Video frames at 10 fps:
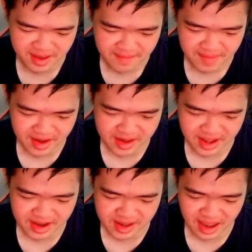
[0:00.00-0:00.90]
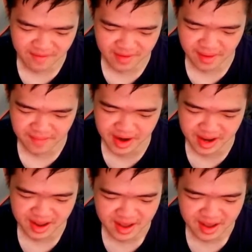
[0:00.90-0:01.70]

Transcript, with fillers: Because he doesn't have enough money.